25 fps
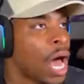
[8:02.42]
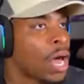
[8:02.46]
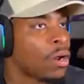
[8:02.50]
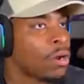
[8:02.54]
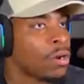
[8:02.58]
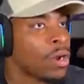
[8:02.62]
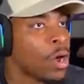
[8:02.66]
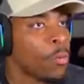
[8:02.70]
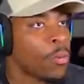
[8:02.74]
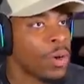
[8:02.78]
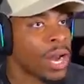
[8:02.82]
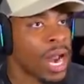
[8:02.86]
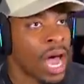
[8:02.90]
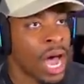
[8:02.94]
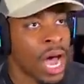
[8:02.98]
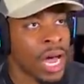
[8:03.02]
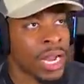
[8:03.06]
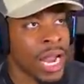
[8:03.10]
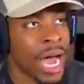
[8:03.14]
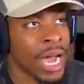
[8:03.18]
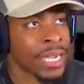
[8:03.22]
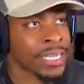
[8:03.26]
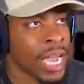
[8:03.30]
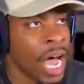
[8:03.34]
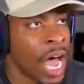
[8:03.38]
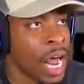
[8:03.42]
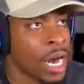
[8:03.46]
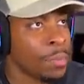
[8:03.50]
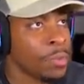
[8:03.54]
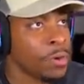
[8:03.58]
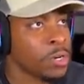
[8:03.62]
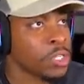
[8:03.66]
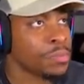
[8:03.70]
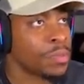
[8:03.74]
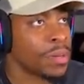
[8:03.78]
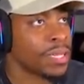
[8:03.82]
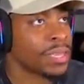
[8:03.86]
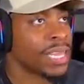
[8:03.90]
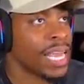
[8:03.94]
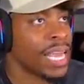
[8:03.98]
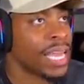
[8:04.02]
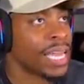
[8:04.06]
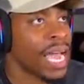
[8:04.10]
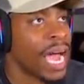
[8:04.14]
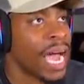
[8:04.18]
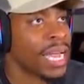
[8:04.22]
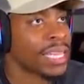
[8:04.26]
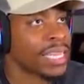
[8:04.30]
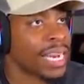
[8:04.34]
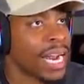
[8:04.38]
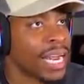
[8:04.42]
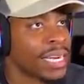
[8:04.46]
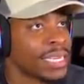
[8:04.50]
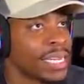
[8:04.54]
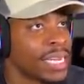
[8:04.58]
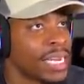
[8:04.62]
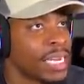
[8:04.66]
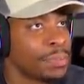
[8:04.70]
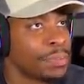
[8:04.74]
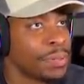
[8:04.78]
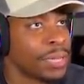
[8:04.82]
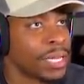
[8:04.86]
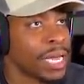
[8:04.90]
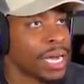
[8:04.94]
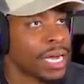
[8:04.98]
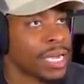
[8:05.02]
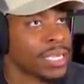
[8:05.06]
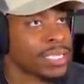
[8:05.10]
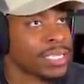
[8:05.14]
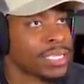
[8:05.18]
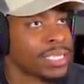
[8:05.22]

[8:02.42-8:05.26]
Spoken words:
don't know when I unlocked audibles, but thank God that I did, because